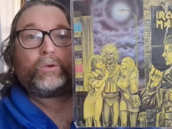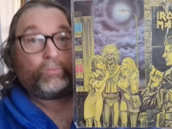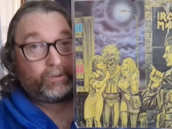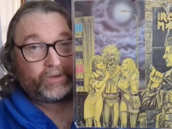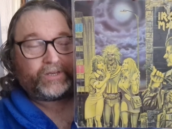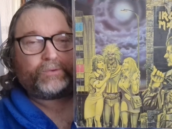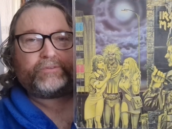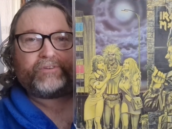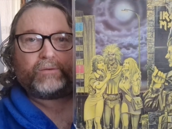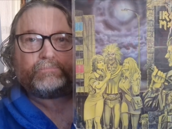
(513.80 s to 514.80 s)
Women in
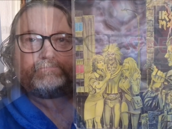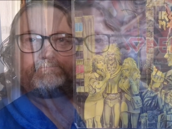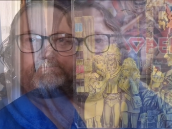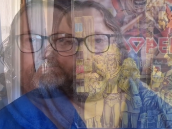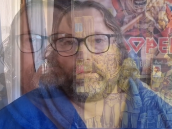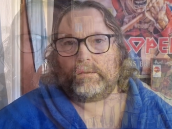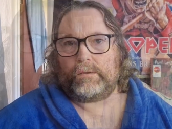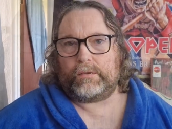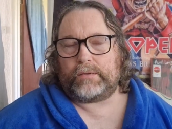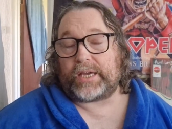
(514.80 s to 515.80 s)
Uniform.
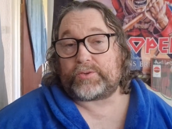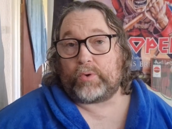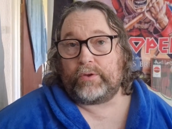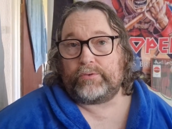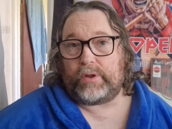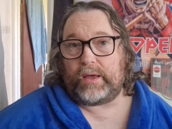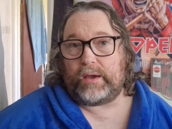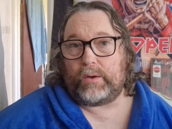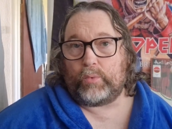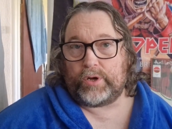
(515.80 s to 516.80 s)
Next one
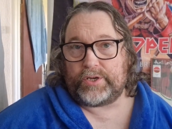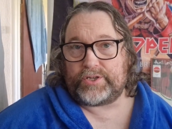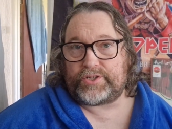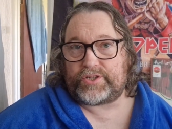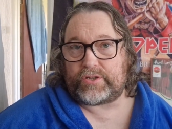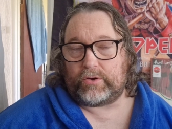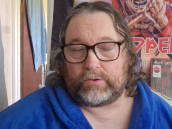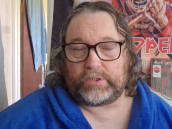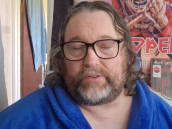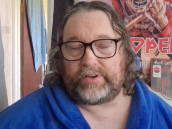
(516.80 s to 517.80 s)
was
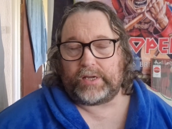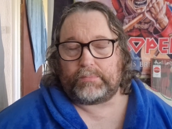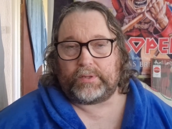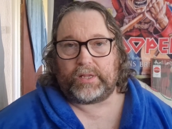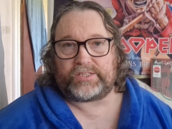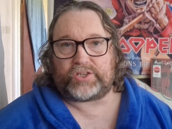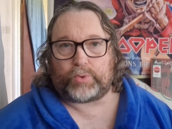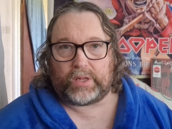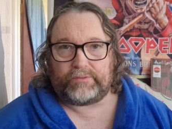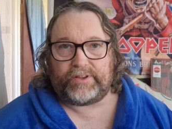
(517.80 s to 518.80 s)
only available as a
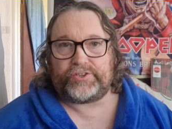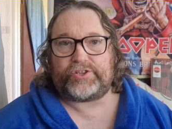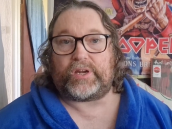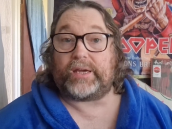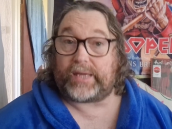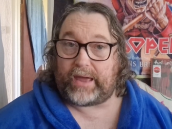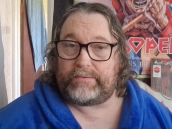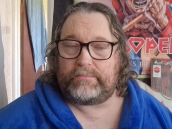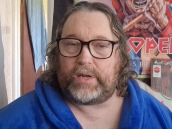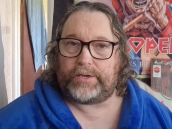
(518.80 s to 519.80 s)
12-inch
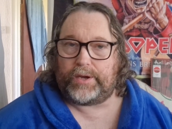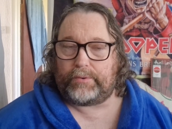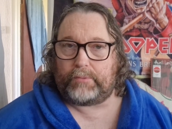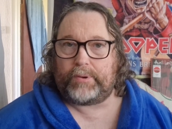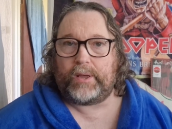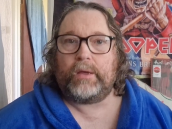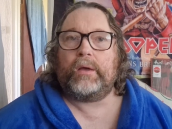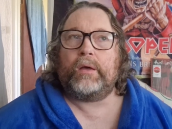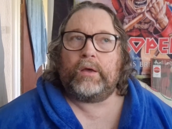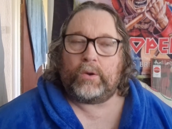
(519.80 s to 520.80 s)
again in Europe.
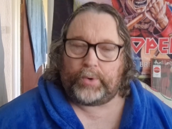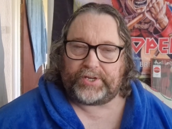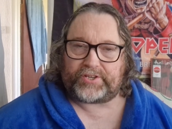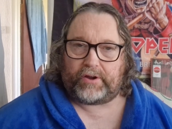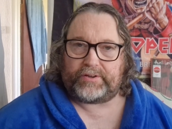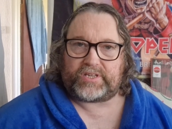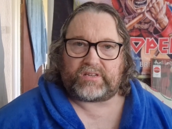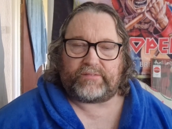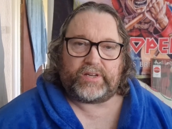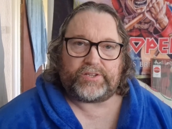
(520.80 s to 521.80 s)
We just got it as a
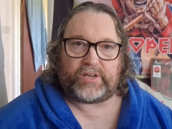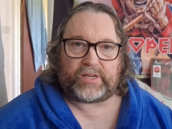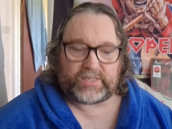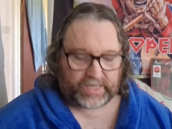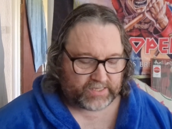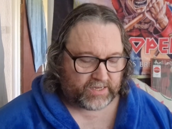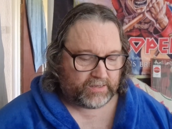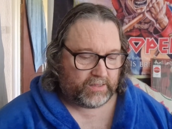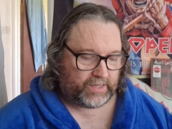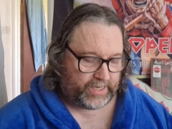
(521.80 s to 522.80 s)
7-inch and a cassette
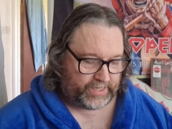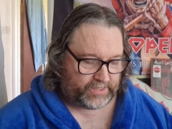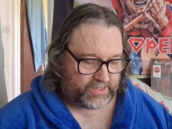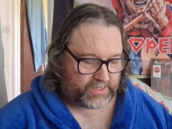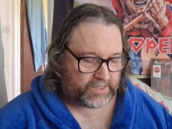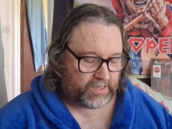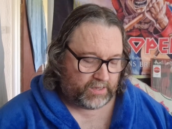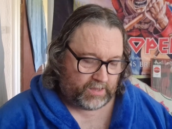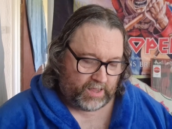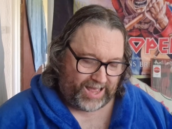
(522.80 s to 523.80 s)
single, and it's,
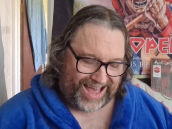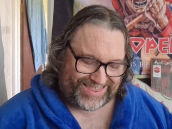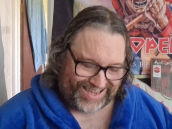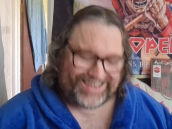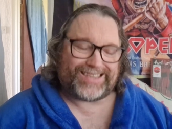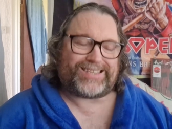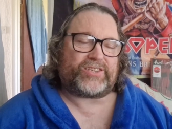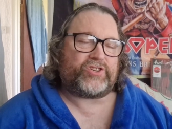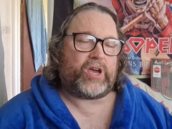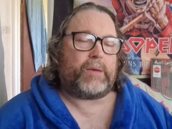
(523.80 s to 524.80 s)
I think this is
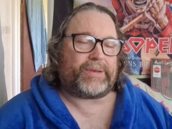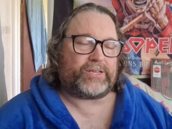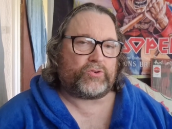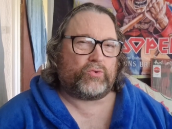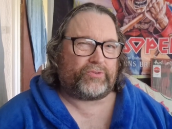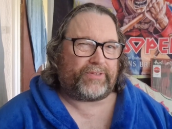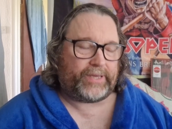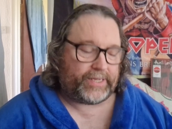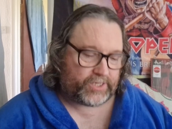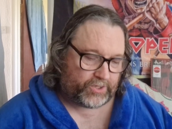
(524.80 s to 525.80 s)
German, I don't
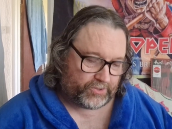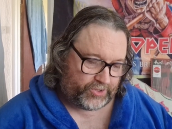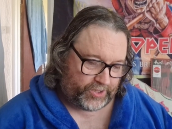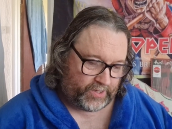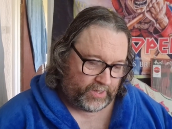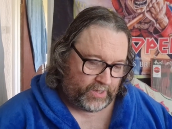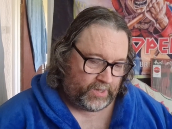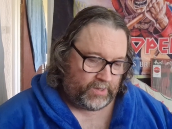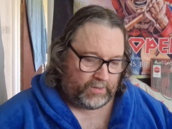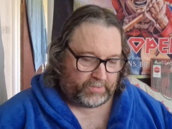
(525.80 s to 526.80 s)
think it's Dutch.
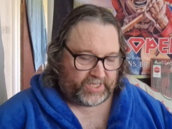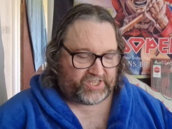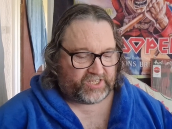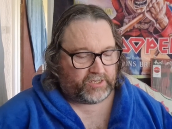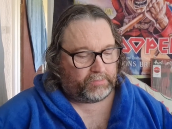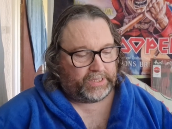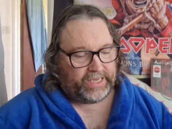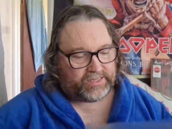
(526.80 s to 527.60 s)
But this is the double A